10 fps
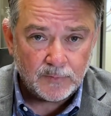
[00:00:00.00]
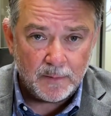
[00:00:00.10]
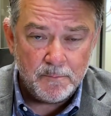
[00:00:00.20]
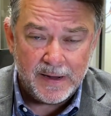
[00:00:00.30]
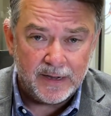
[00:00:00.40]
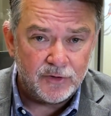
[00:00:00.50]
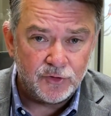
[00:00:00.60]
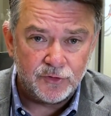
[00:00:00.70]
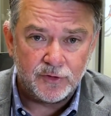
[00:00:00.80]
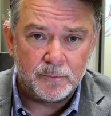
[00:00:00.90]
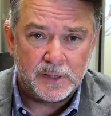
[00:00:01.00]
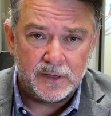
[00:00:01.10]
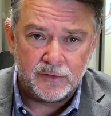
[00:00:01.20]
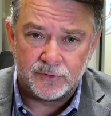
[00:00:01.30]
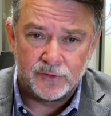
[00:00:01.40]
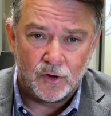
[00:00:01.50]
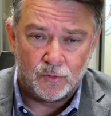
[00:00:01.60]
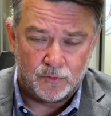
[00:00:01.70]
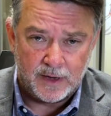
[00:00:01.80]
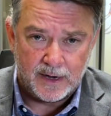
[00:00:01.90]
Managers and peers know
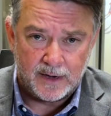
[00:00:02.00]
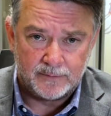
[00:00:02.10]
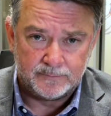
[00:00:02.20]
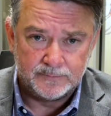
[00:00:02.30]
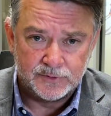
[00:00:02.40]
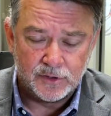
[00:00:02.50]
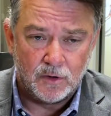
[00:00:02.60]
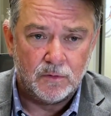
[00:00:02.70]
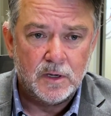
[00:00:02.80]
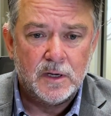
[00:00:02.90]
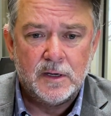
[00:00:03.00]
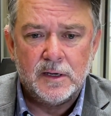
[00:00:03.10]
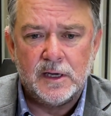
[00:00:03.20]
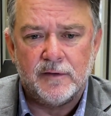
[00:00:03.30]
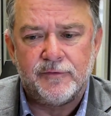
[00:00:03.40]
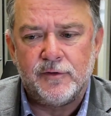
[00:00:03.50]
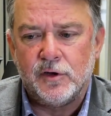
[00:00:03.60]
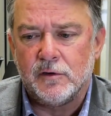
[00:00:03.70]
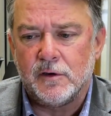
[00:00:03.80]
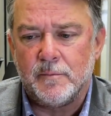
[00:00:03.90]
who they are. So if
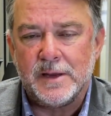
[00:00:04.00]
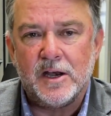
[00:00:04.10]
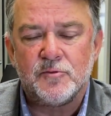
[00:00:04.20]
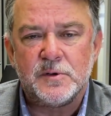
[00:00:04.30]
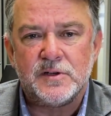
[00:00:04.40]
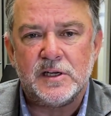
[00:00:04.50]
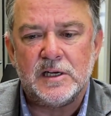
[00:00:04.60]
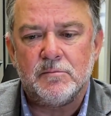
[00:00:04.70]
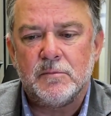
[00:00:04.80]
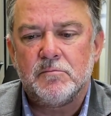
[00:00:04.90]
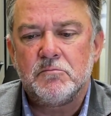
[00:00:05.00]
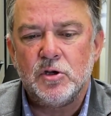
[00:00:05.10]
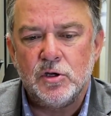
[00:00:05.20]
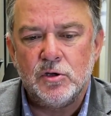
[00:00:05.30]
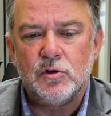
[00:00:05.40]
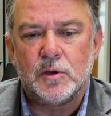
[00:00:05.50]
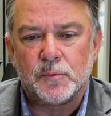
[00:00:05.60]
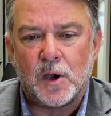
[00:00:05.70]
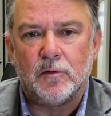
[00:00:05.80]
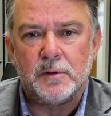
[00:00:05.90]
you're in a management team, you could
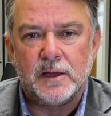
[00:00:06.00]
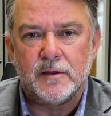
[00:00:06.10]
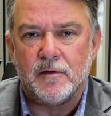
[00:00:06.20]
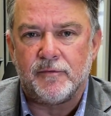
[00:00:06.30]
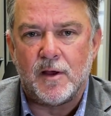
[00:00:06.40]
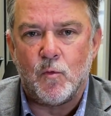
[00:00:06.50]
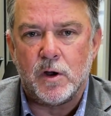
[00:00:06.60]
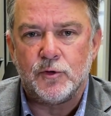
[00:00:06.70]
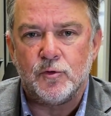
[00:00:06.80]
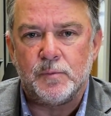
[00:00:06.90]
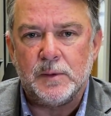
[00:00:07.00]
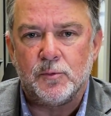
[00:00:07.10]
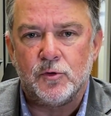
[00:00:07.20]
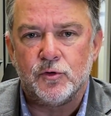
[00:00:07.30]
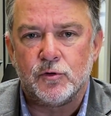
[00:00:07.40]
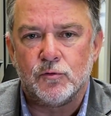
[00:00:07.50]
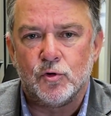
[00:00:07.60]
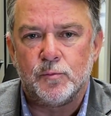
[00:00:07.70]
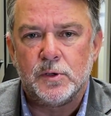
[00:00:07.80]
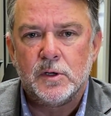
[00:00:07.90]
probably identify one or two people in your
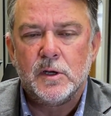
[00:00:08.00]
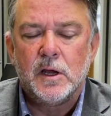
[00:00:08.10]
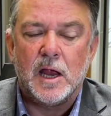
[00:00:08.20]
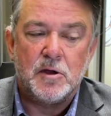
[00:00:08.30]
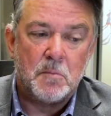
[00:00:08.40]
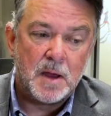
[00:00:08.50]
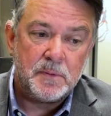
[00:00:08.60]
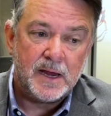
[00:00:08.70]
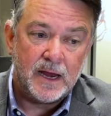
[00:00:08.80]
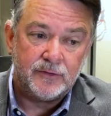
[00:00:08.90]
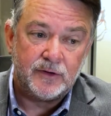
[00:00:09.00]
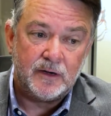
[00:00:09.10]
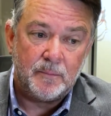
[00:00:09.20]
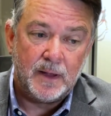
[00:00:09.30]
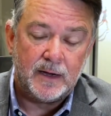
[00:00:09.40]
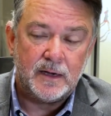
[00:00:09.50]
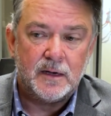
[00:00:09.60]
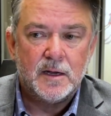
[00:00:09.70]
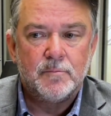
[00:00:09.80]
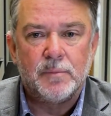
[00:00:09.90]
group, and you might be hesitant about it,
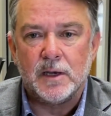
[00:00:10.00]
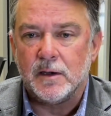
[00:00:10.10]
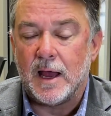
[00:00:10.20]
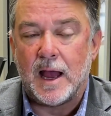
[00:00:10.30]
but